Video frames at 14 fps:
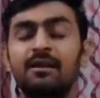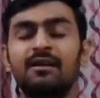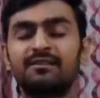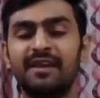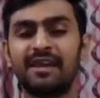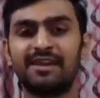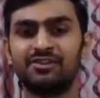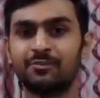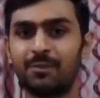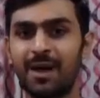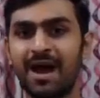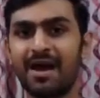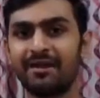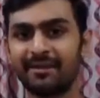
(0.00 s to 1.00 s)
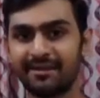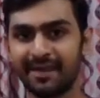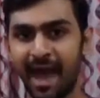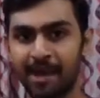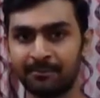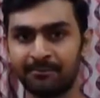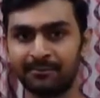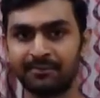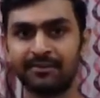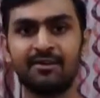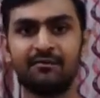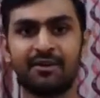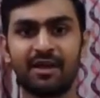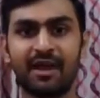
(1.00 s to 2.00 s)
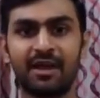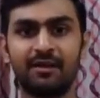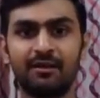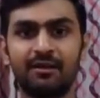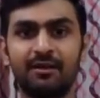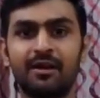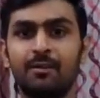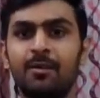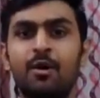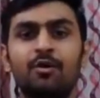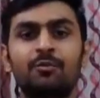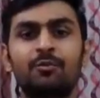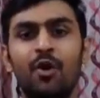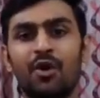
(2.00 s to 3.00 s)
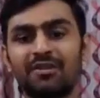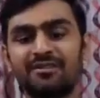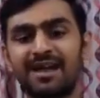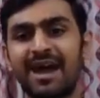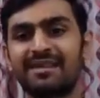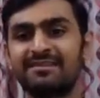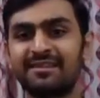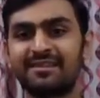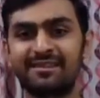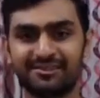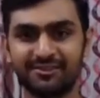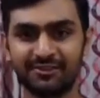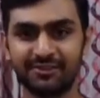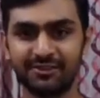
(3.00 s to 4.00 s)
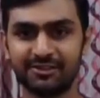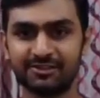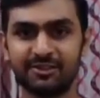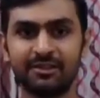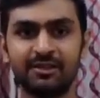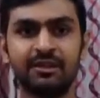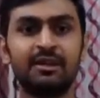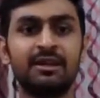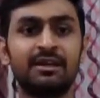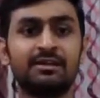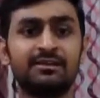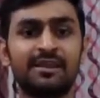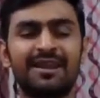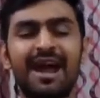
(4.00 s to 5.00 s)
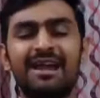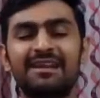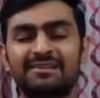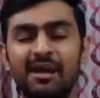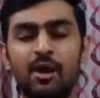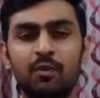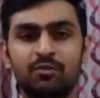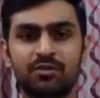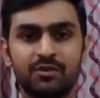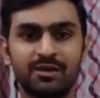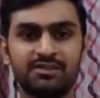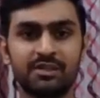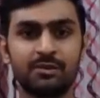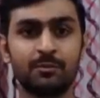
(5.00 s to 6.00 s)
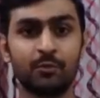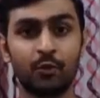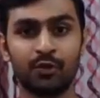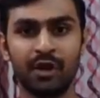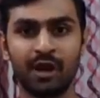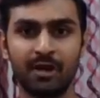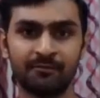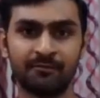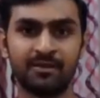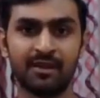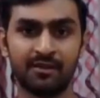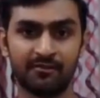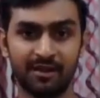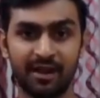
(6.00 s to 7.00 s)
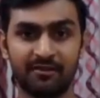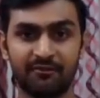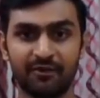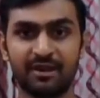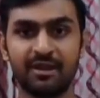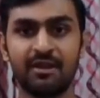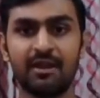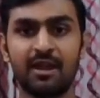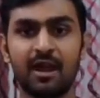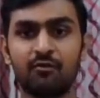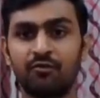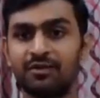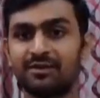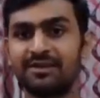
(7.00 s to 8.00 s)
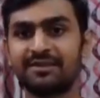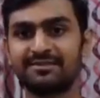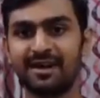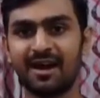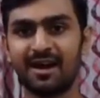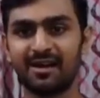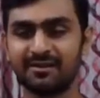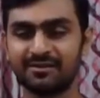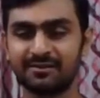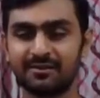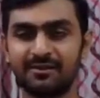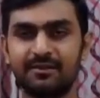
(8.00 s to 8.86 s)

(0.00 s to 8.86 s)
The Inspire Camp, where I learned about pure science and research. The Night Sky Observation Program, where I fell in love with the stars.